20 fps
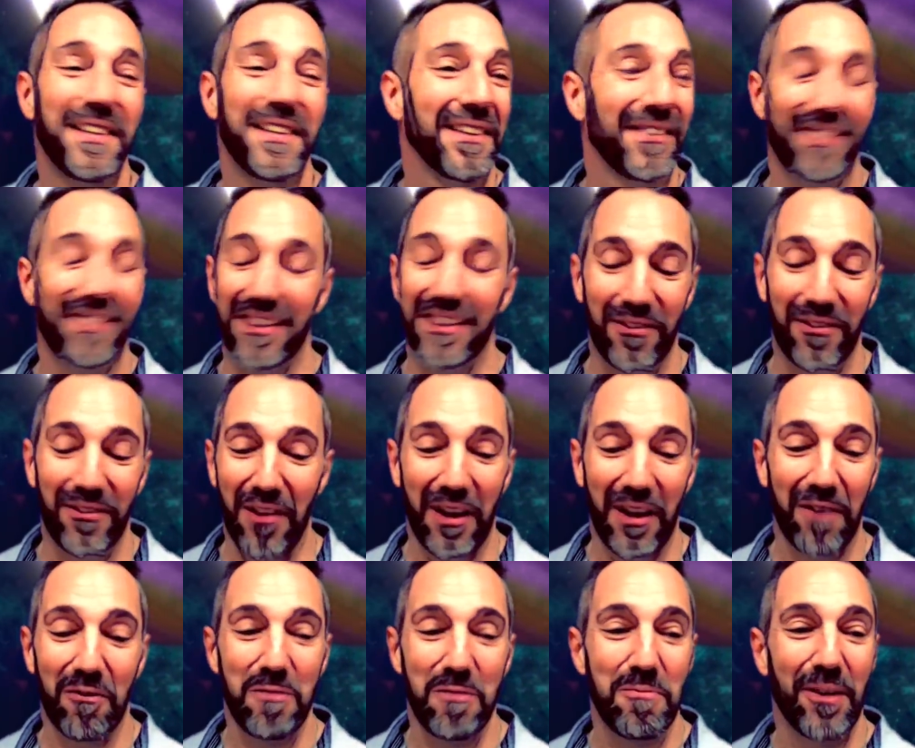is going to set
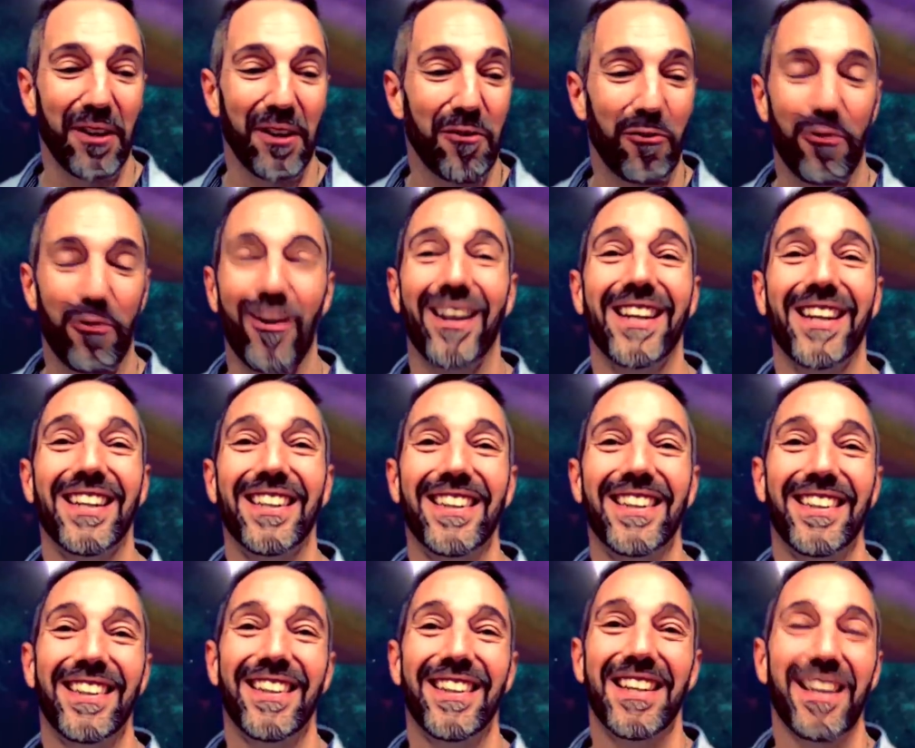everybody free
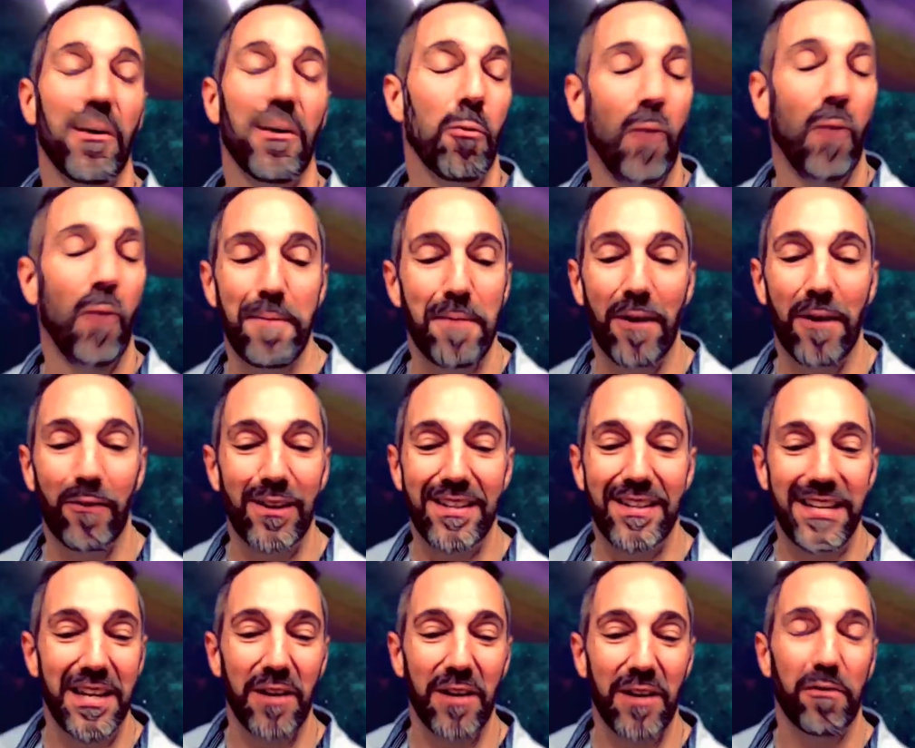wipe every
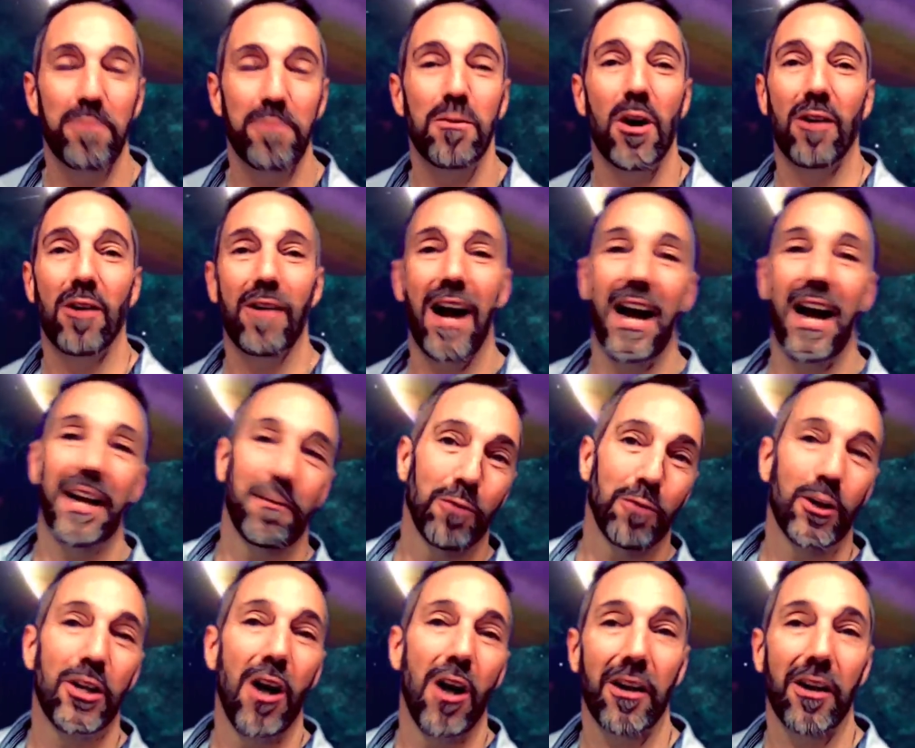tear from our eye,
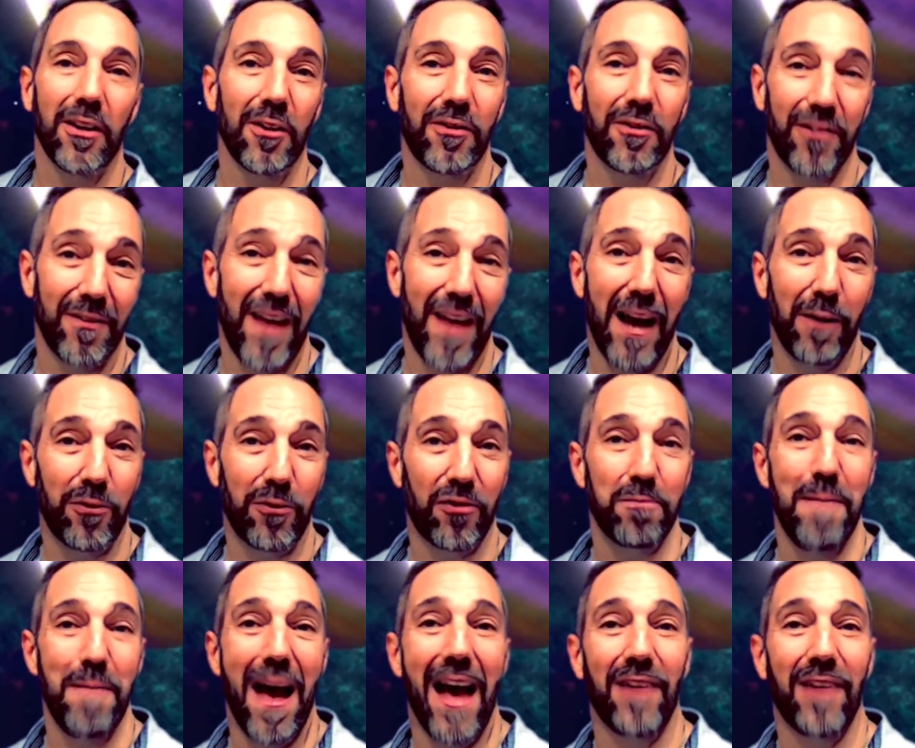regardless of how
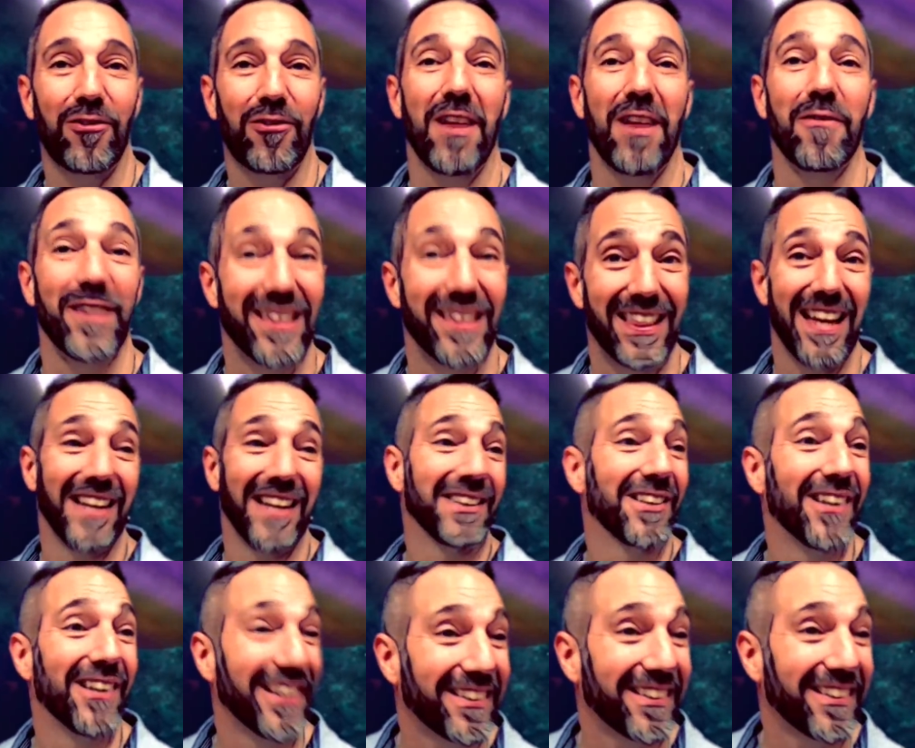smashed everything
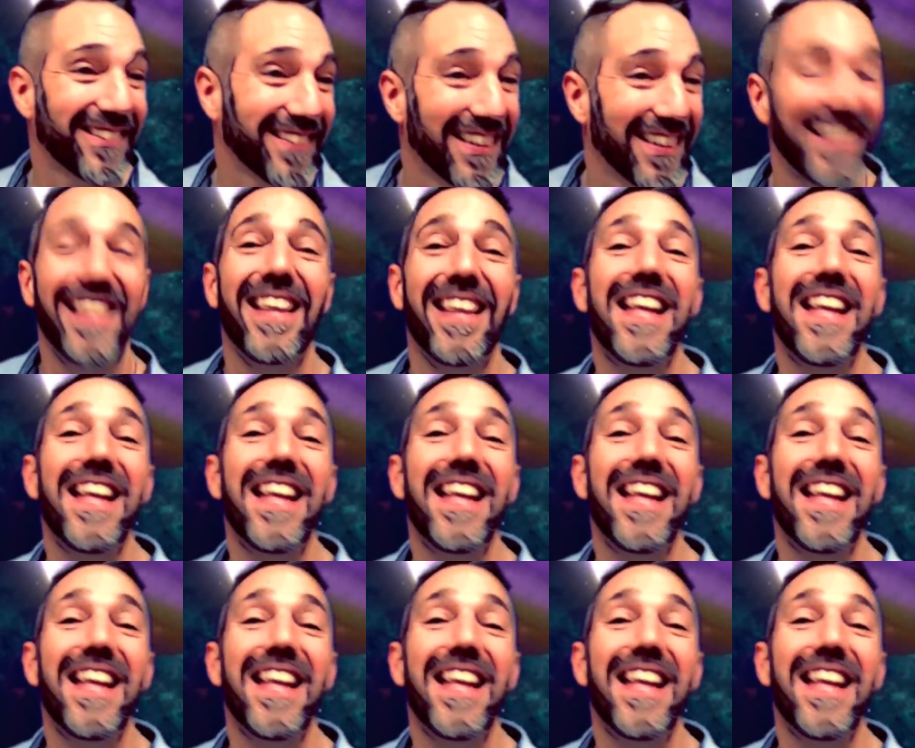looks.